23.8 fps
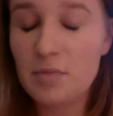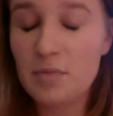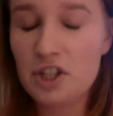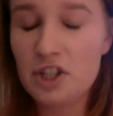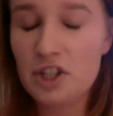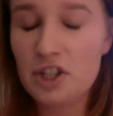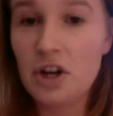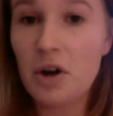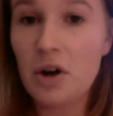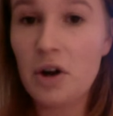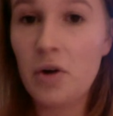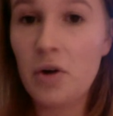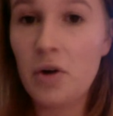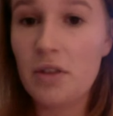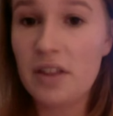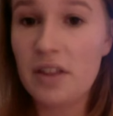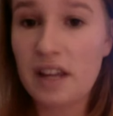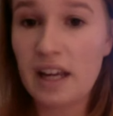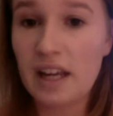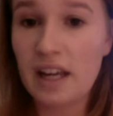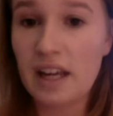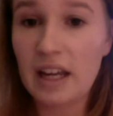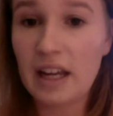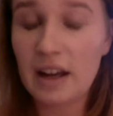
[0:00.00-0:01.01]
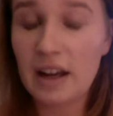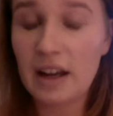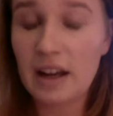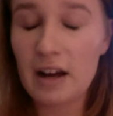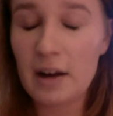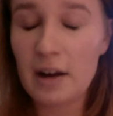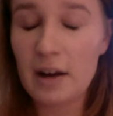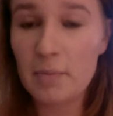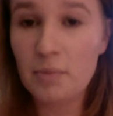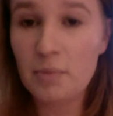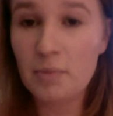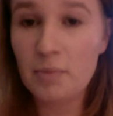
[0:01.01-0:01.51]
show the
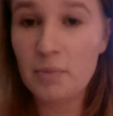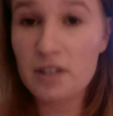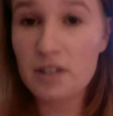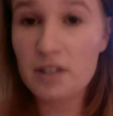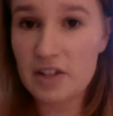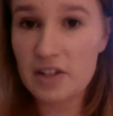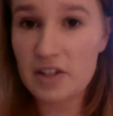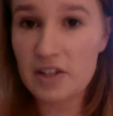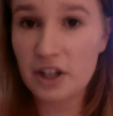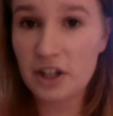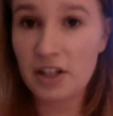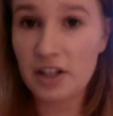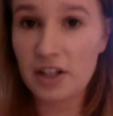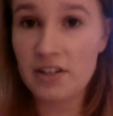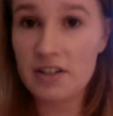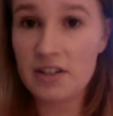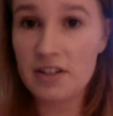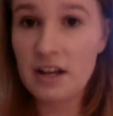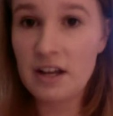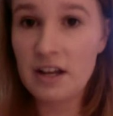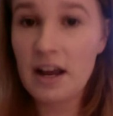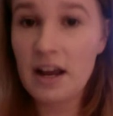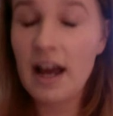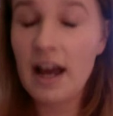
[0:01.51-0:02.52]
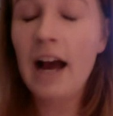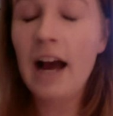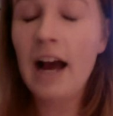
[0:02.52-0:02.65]
presenters